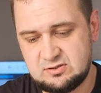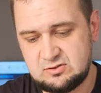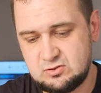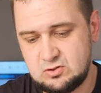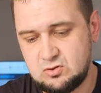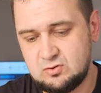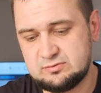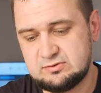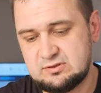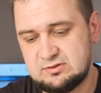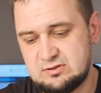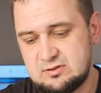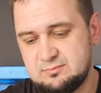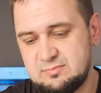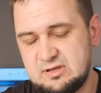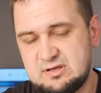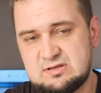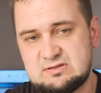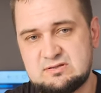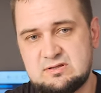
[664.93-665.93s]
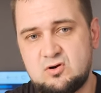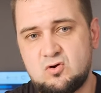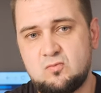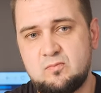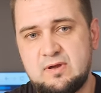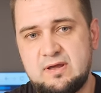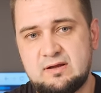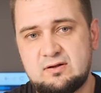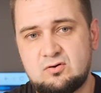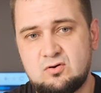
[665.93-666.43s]
con and the biggest
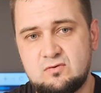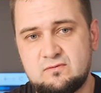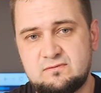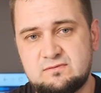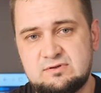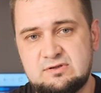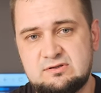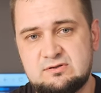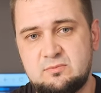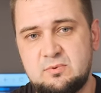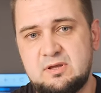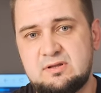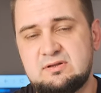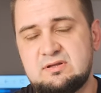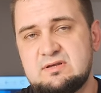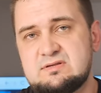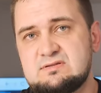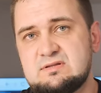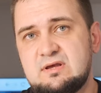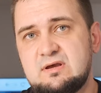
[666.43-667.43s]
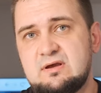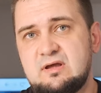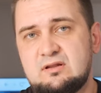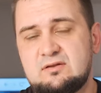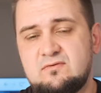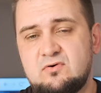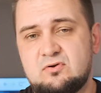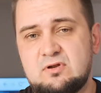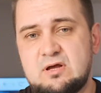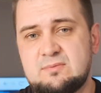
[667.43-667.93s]
drawback of D20 is the
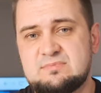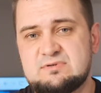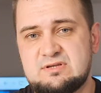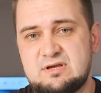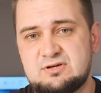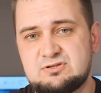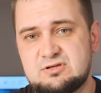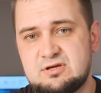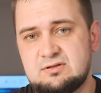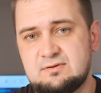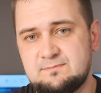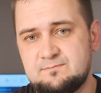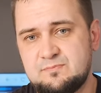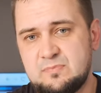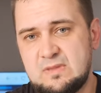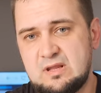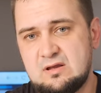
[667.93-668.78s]
headphone amp section.